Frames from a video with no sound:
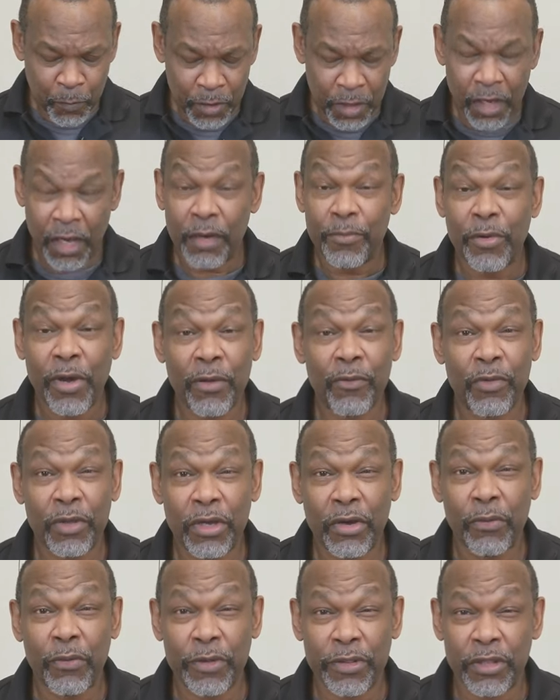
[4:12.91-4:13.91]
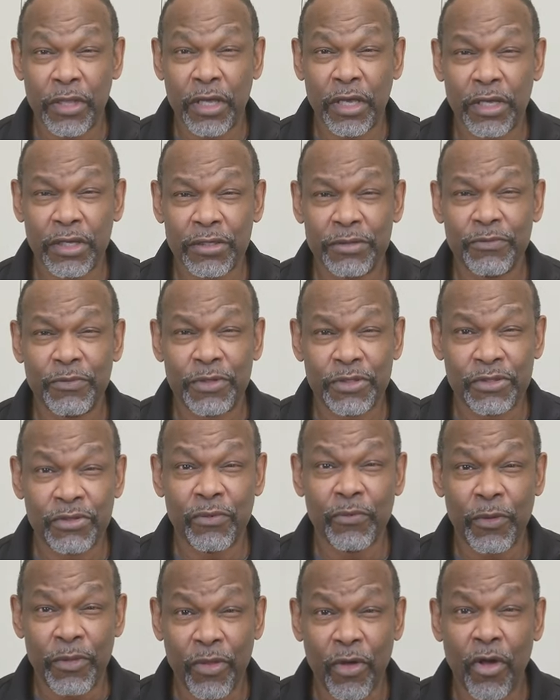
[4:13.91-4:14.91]
I probably will go with, uh, with,
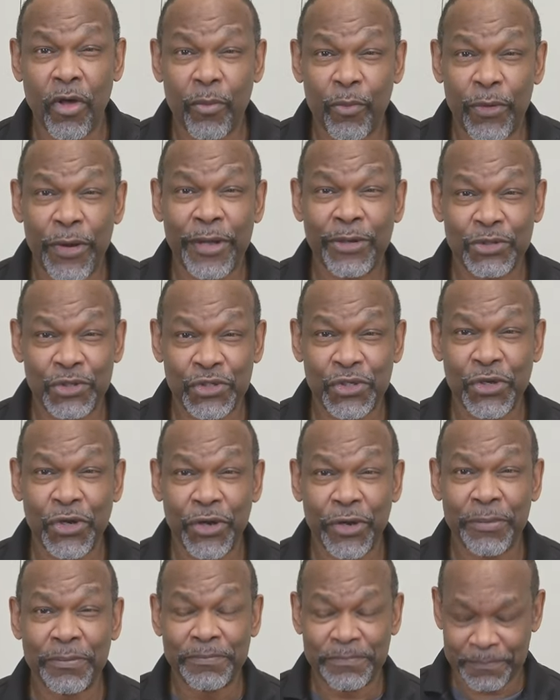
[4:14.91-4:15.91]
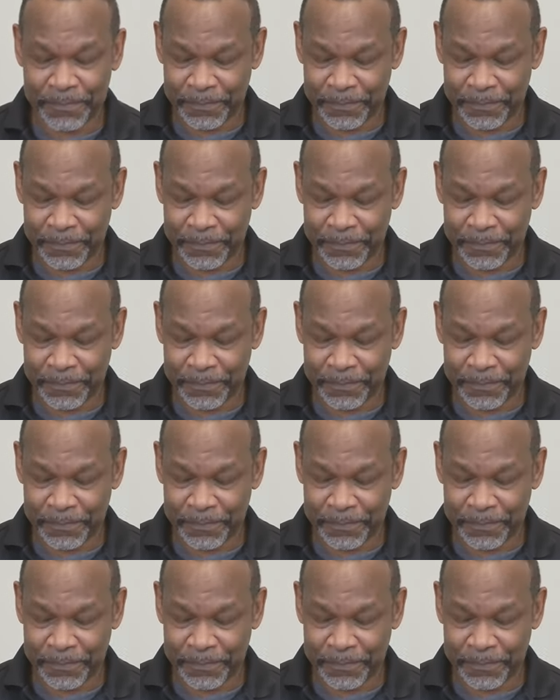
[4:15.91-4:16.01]
with all brown sugar.